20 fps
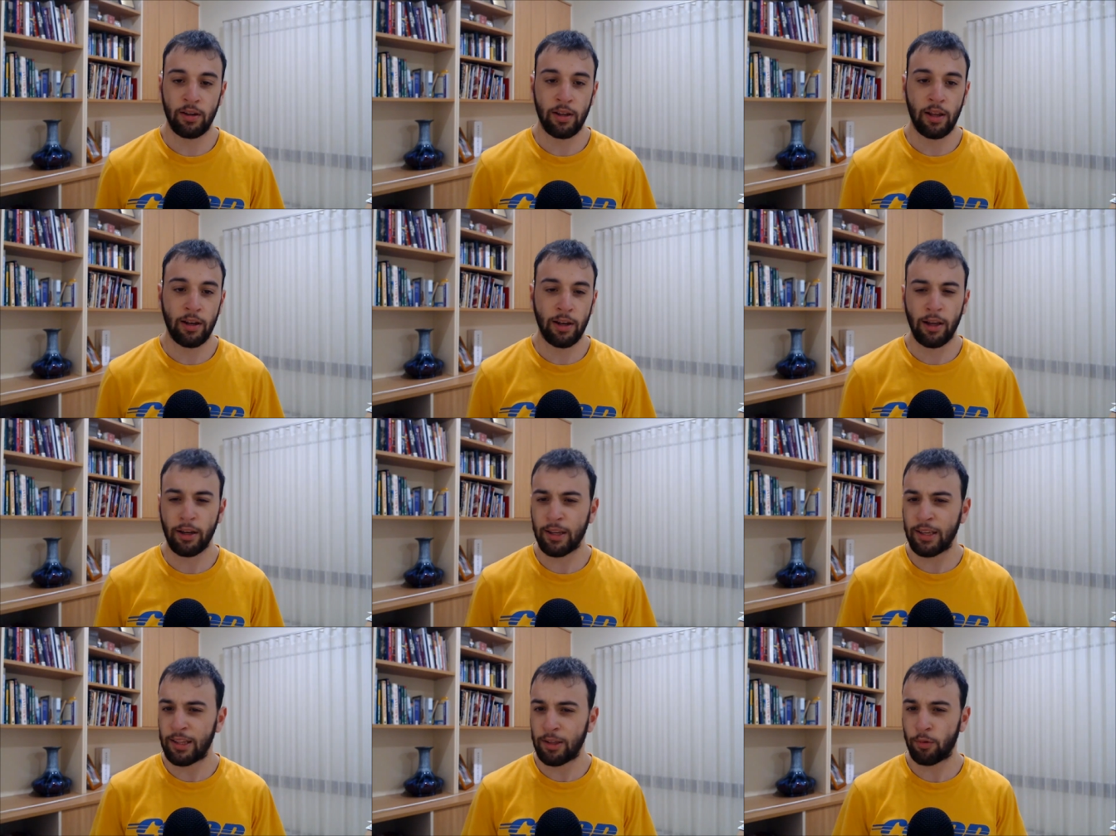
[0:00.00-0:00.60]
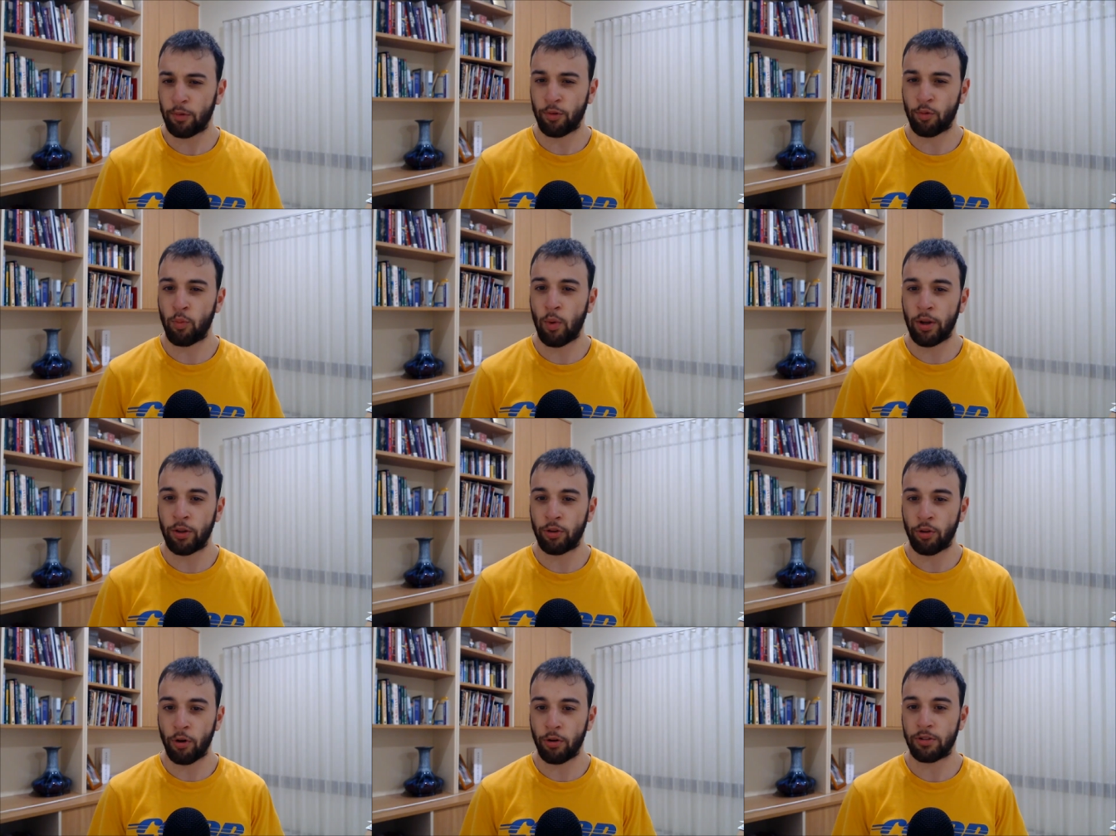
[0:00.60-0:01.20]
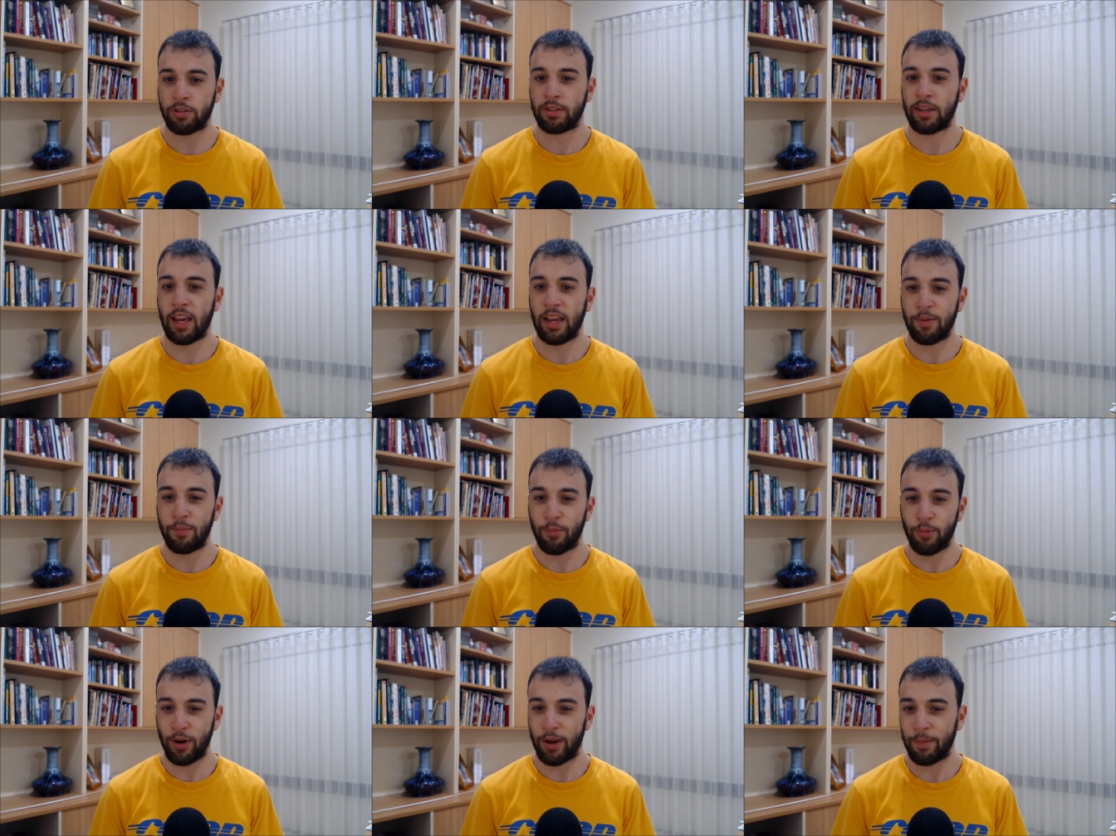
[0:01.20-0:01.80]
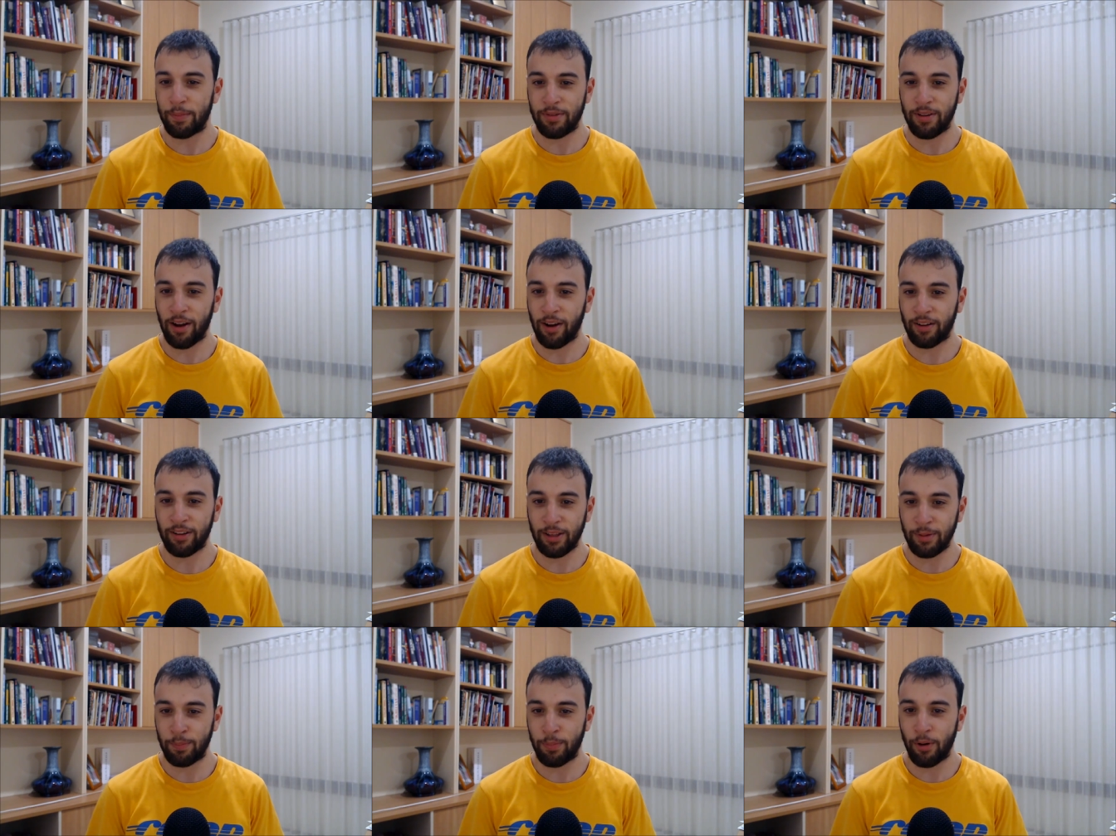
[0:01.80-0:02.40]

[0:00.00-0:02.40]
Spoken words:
And lucky there was one Dogs game where Dunkley,